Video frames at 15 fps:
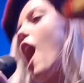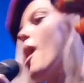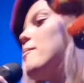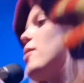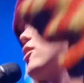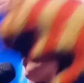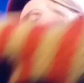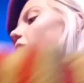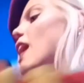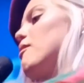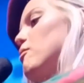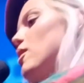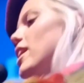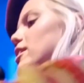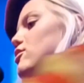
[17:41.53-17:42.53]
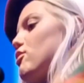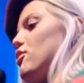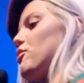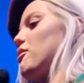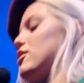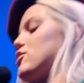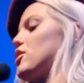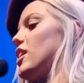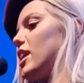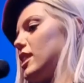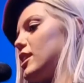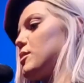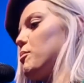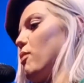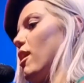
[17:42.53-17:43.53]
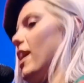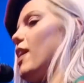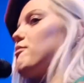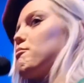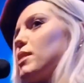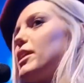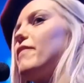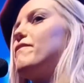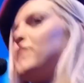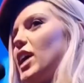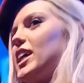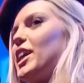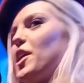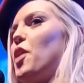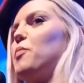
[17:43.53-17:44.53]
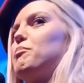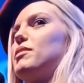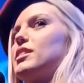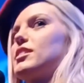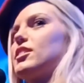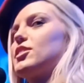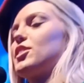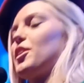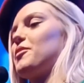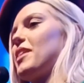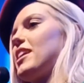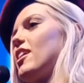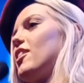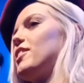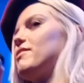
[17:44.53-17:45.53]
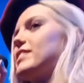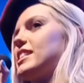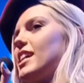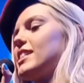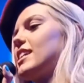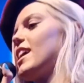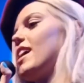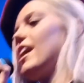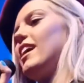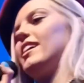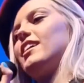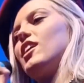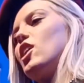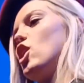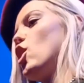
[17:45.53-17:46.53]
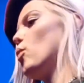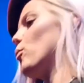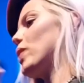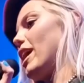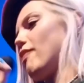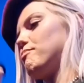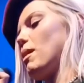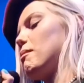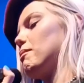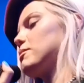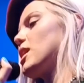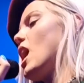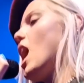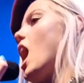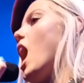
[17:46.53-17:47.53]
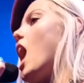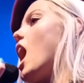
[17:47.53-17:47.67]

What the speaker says: Okay, I will answer your question in this beret. I really fucking hope this looks good right now, and if it doesn't, we have problems.